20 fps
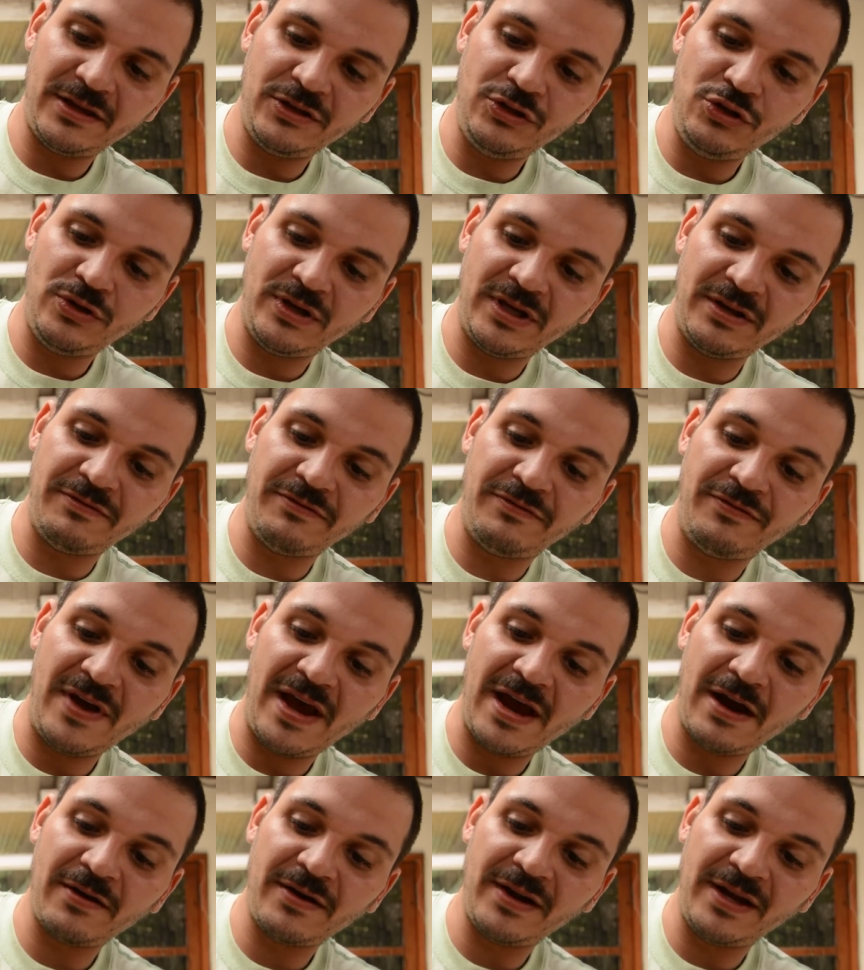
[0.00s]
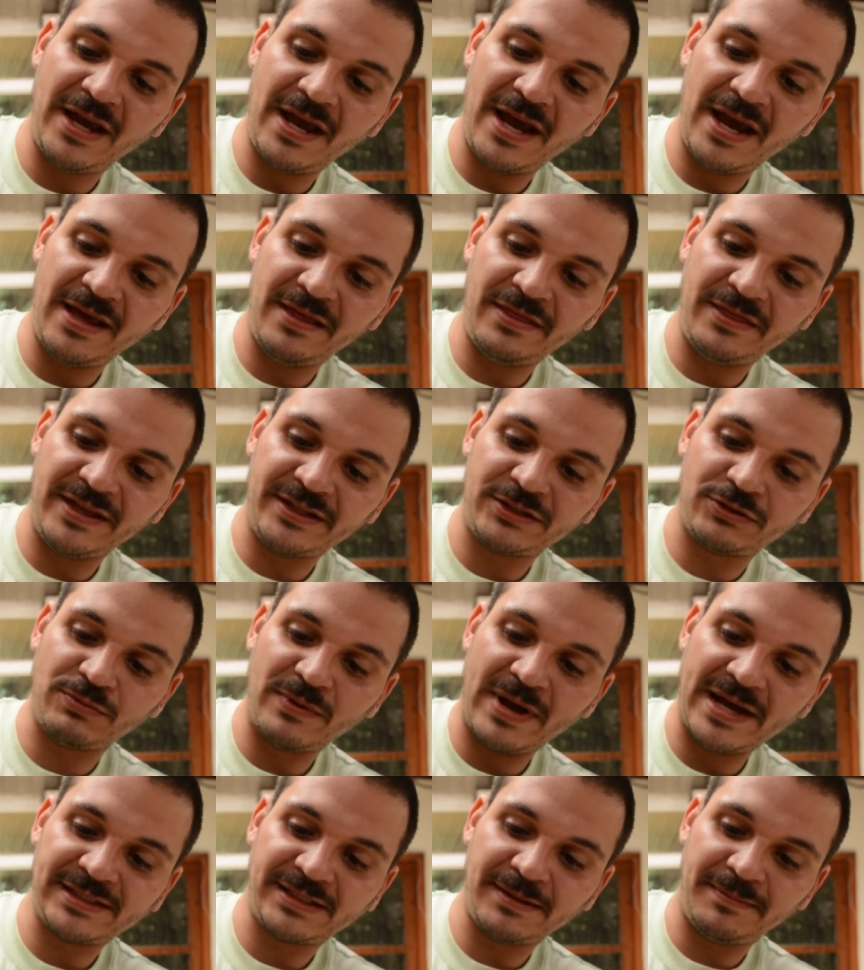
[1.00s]
You can variate this
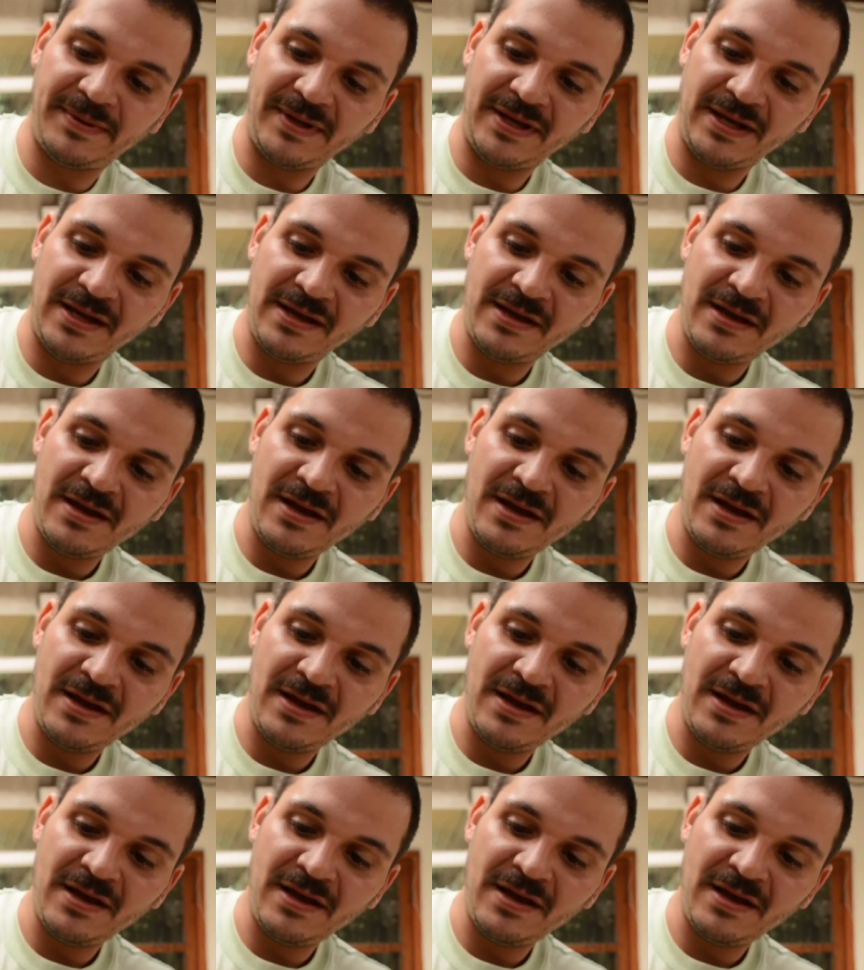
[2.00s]
recipe.